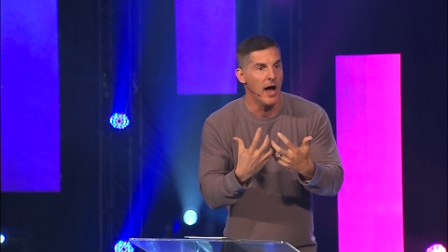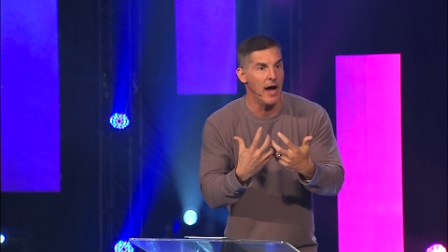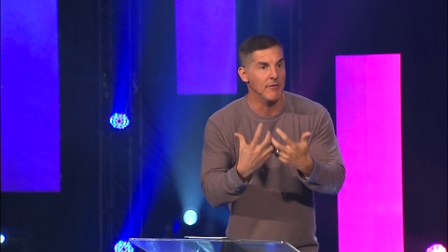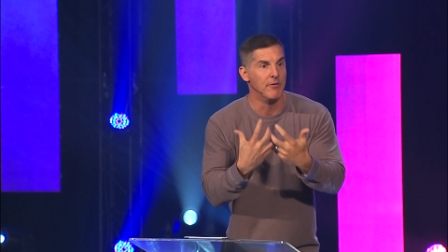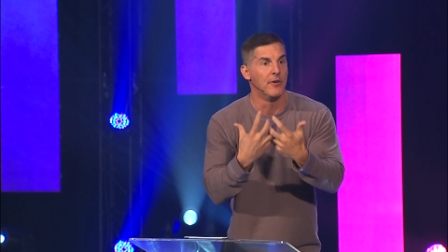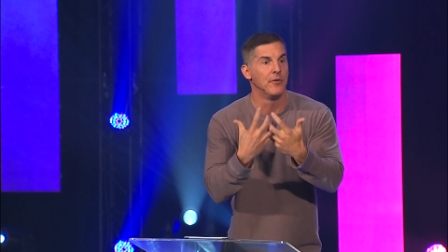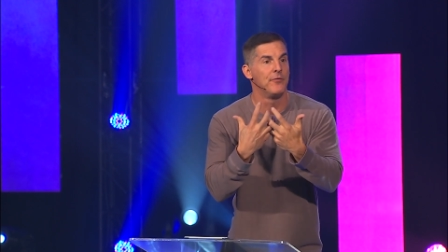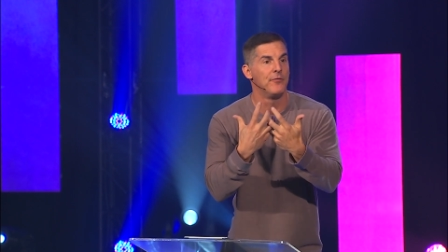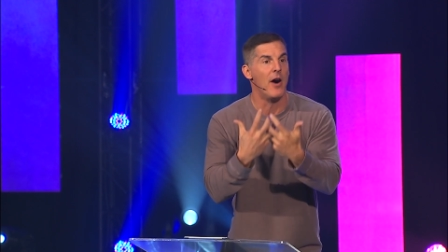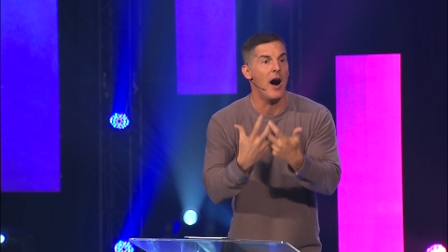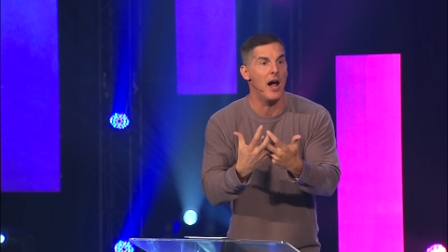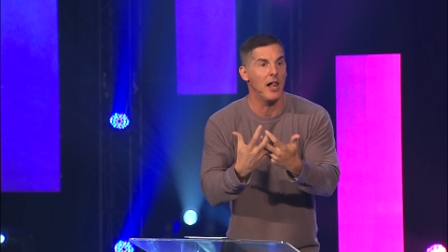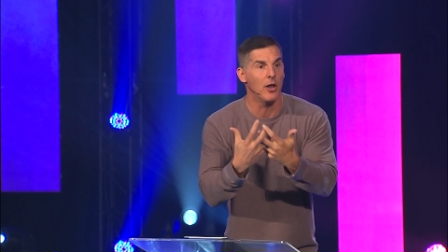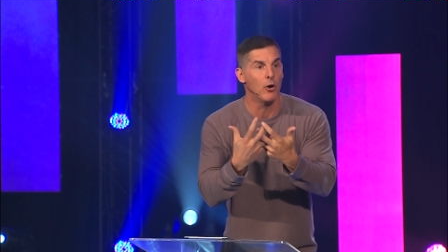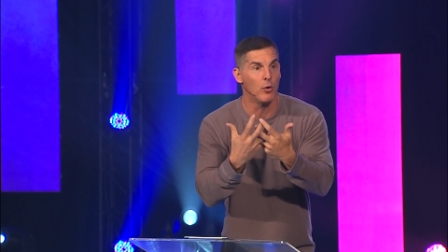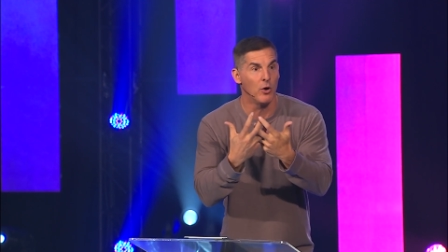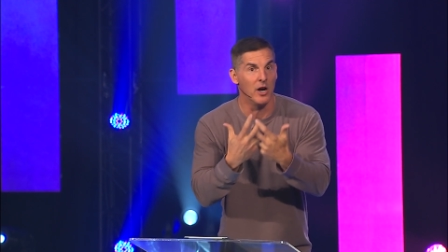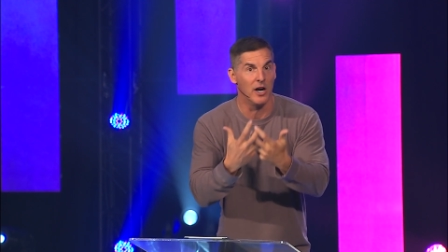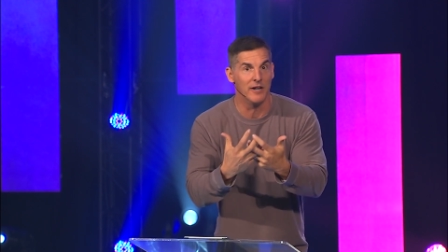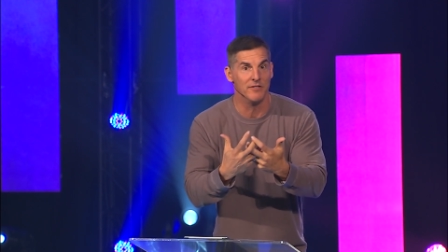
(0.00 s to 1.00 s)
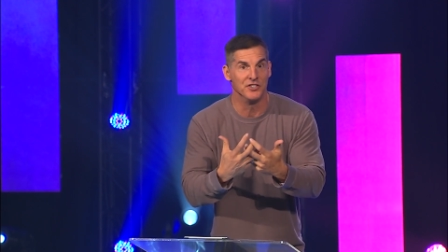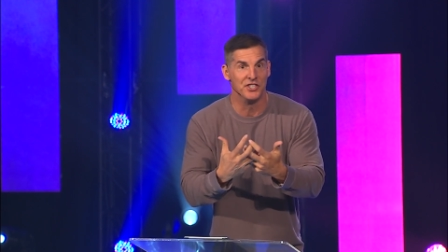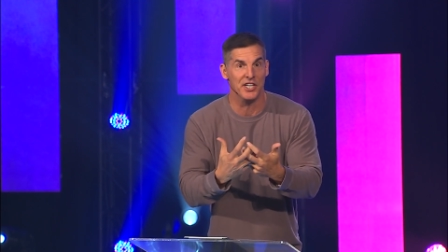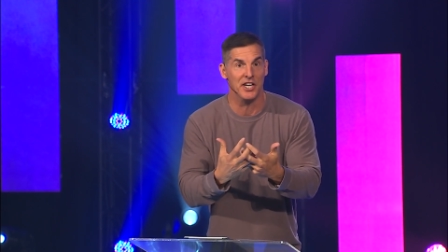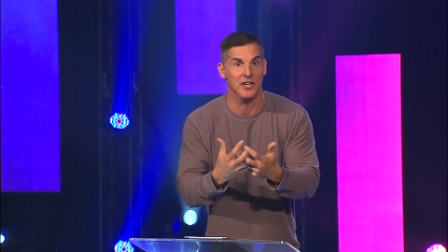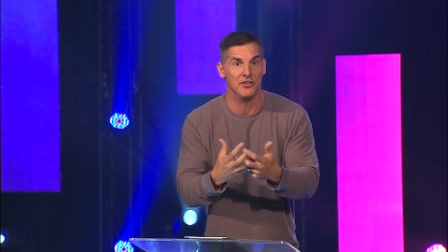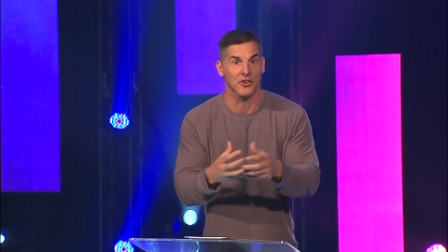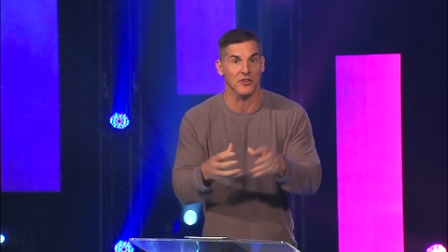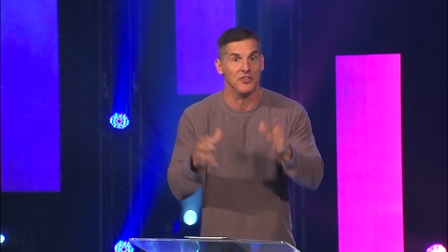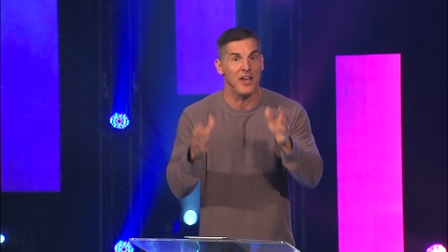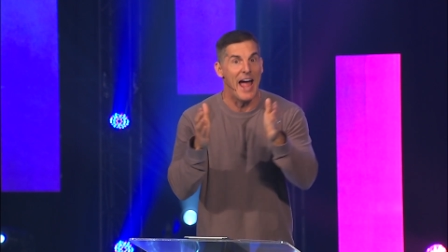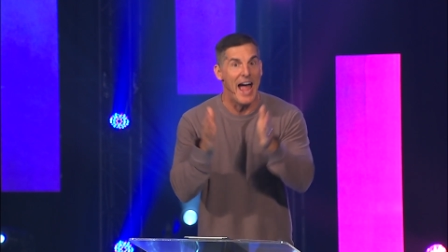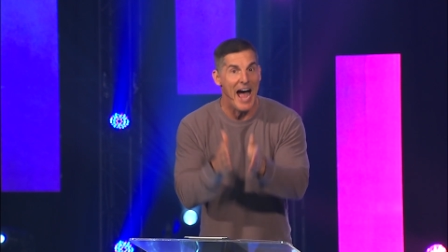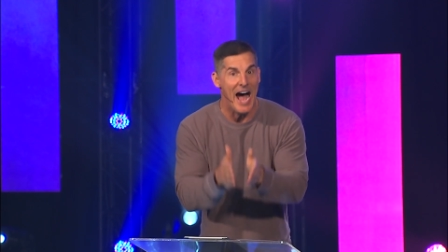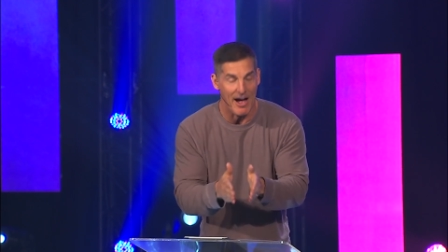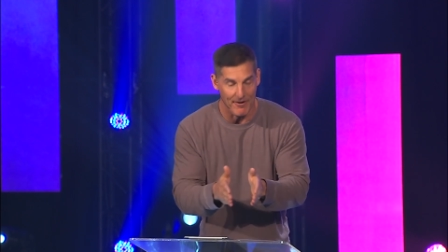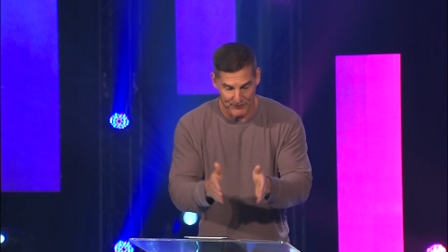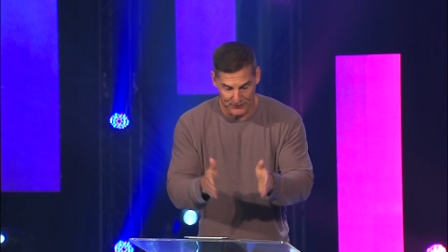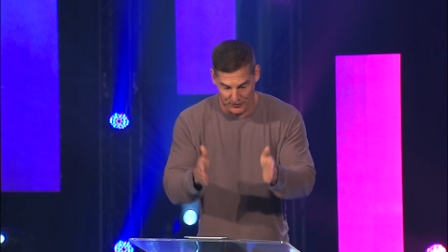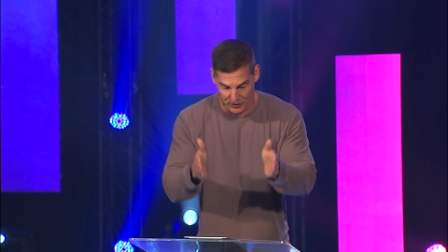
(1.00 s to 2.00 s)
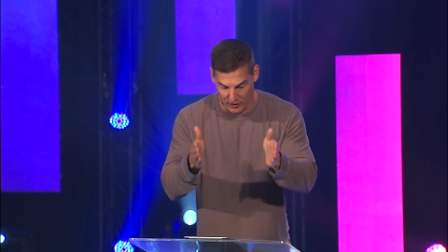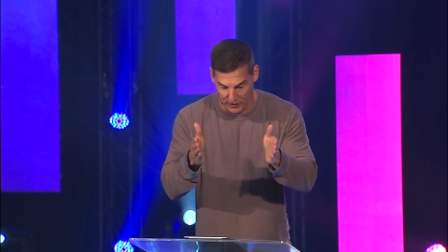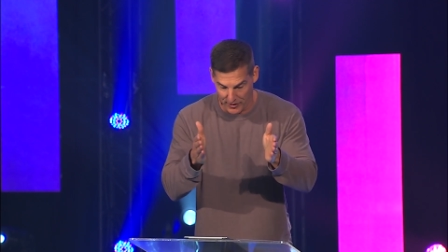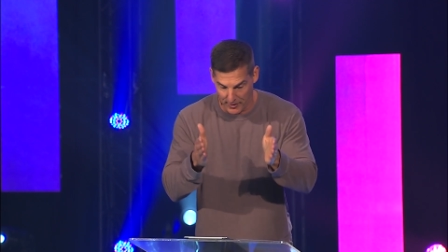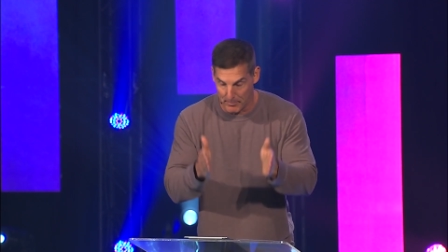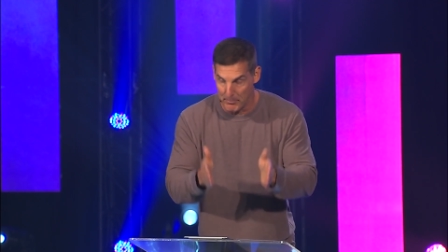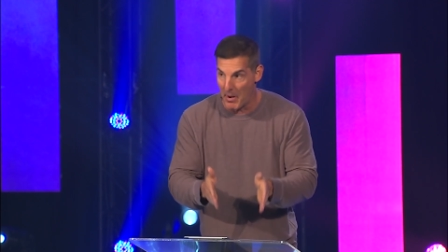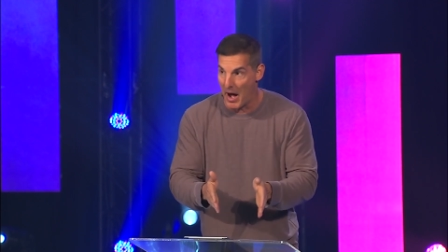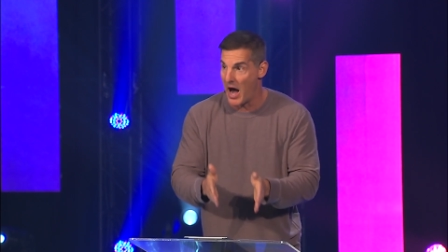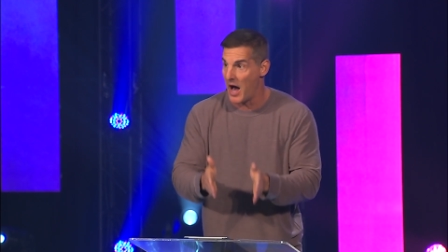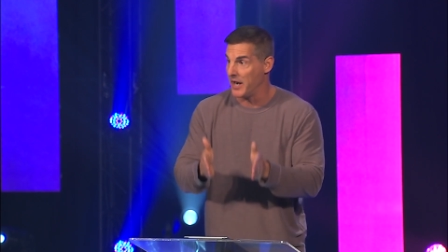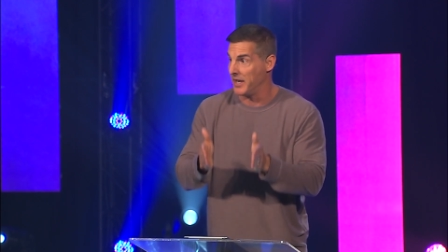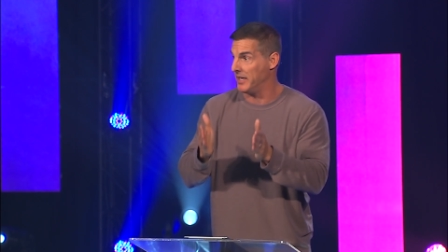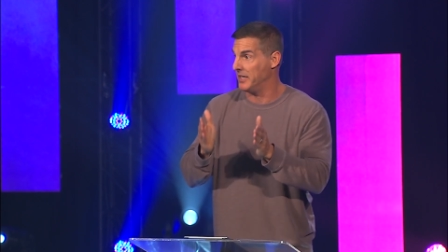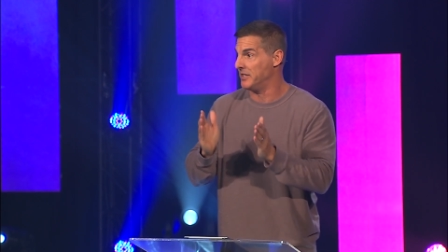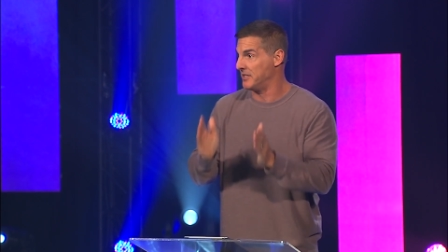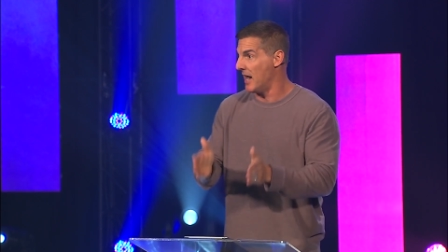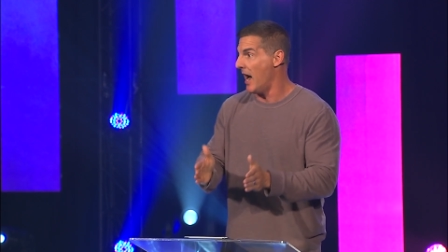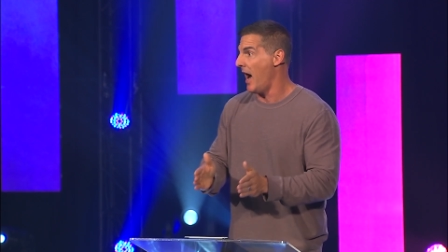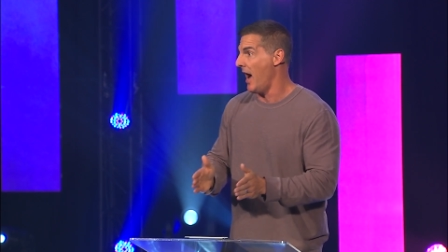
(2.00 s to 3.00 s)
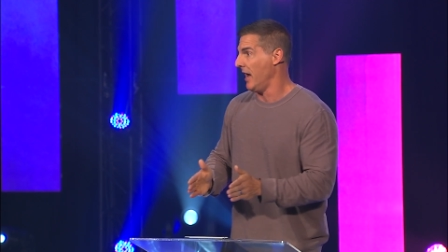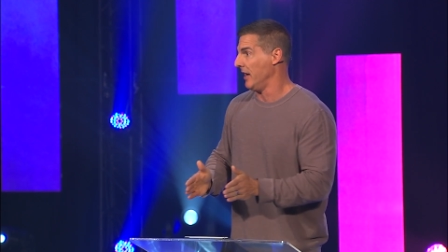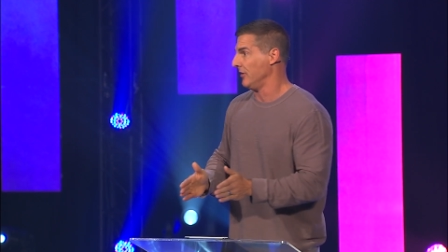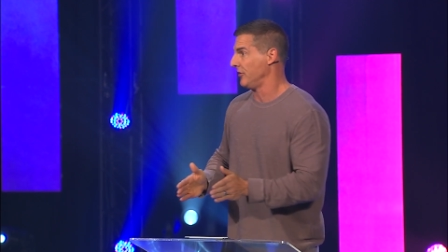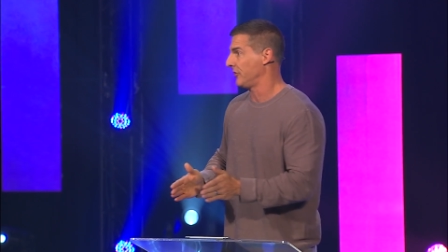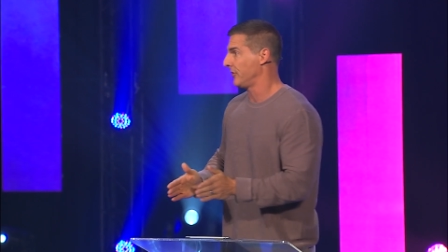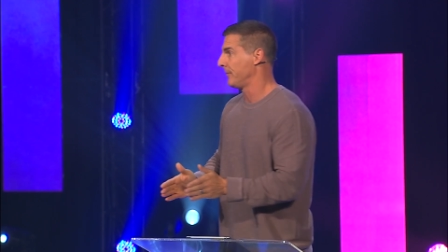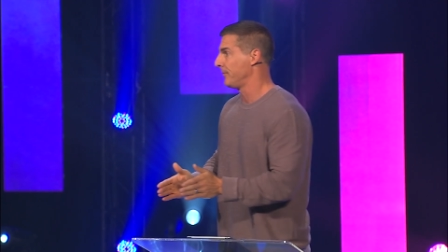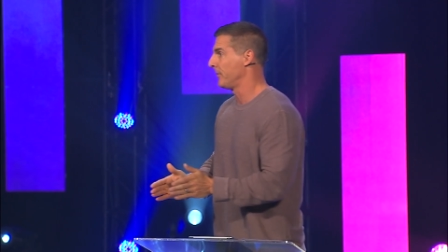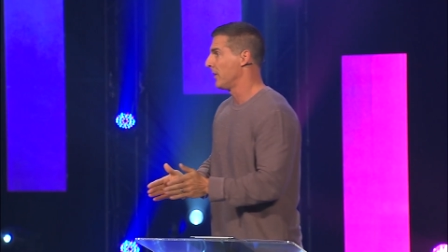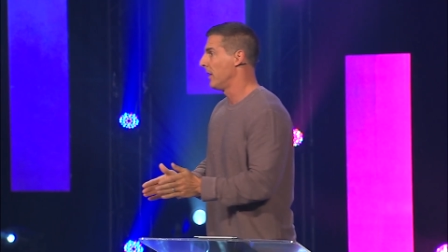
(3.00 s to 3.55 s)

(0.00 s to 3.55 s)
of a follower of Jesus after the body dies?